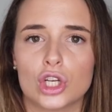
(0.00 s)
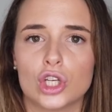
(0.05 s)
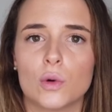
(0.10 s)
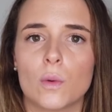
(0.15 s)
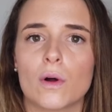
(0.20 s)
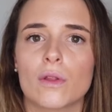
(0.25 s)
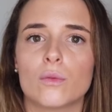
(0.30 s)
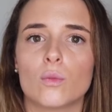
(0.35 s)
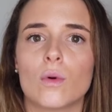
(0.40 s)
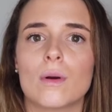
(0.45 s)
and you
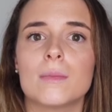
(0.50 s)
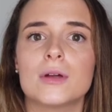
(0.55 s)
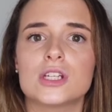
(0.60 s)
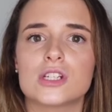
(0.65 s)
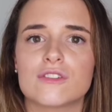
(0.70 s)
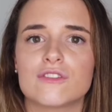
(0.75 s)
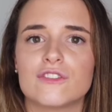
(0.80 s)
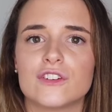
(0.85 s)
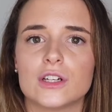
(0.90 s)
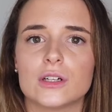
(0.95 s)
want women
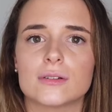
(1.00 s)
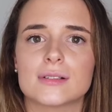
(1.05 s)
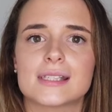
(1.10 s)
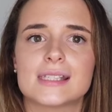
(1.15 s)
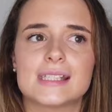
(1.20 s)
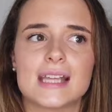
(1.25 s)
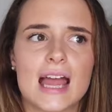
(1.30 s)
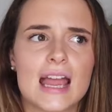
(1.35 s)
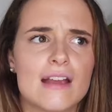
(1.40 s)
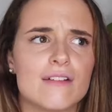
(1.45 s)
to feel
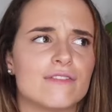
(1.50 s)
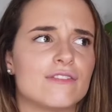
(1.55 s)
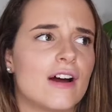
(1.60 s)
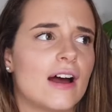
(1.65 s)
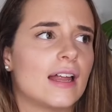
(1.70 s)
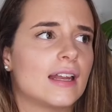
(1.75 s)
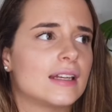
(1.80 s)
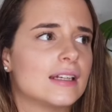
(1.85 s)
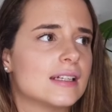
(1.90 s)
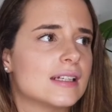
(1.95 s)
safe
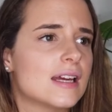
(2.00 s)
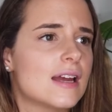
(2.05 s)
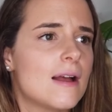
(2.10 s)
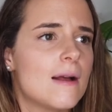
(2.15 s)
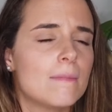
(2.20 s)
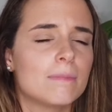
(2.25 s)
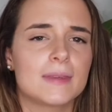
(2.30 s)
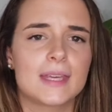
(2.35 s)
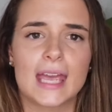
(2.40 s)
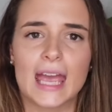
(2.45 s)
and
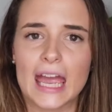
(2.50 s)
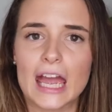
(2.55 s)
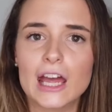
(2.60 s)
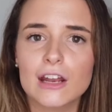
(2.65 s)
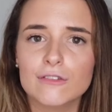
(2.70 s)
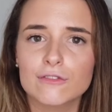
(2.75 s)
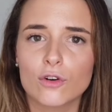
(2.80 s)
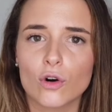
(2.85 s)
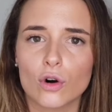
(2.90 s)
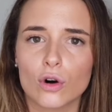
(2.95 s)

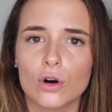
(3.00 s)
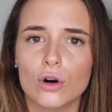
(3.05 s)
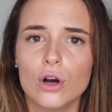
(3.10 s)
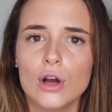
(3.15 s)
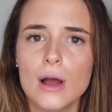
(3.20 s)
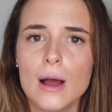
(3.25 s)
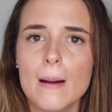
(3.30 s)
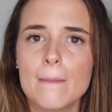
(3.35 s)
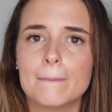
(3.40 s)
cared for.